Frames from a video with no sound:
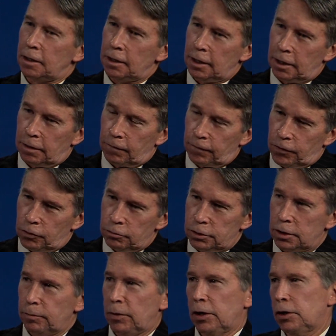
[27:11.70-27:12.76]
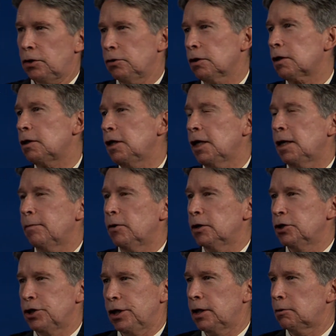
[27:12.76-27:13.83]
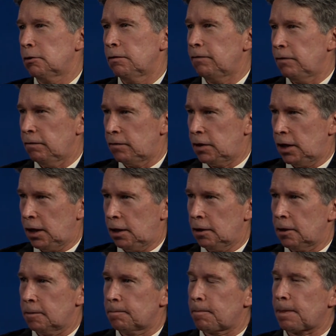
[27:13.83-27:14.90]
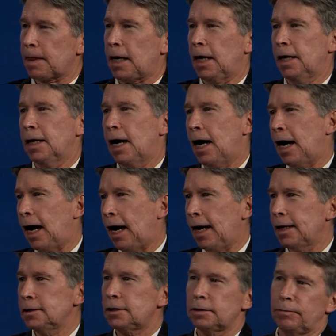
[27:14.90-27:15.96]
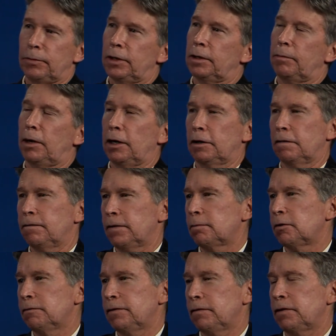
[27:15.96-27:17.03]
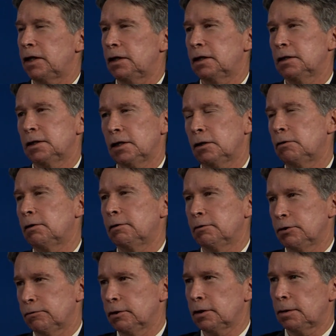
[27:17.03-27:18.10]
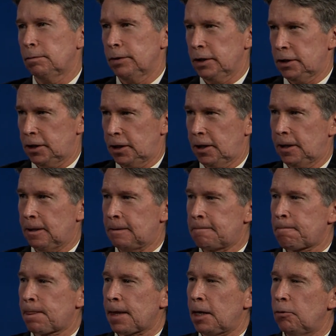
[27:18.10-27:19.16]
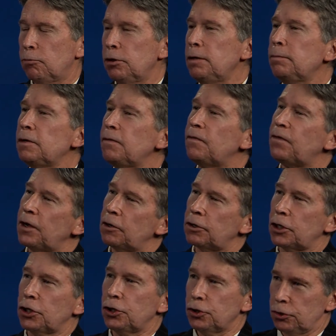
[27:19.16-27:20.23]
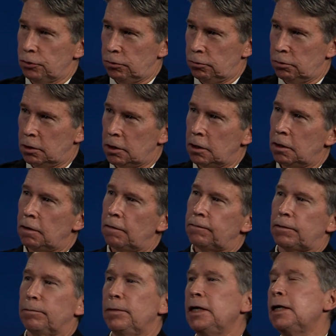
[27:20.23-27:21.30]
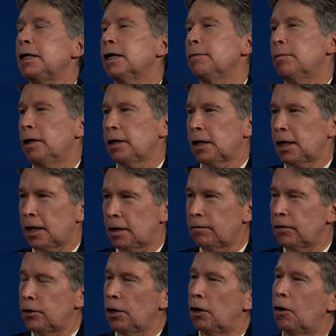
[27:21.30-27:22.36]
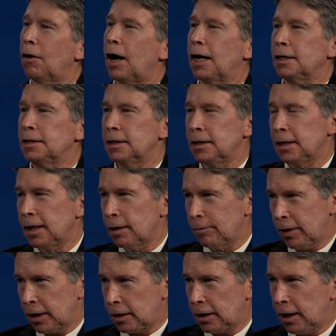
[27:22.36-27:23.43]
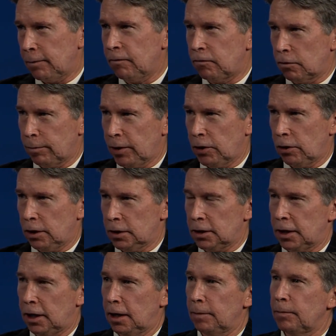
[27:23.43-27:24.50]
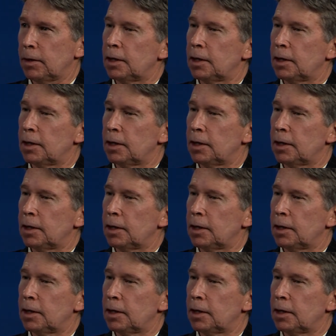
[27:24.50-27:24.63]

if you submitted your claim on January 15th and I submitted mine on February 15th and said, oh, I was really busy, it wouldn't be fair to you for me to get money even though I didn't get my claim form in on time.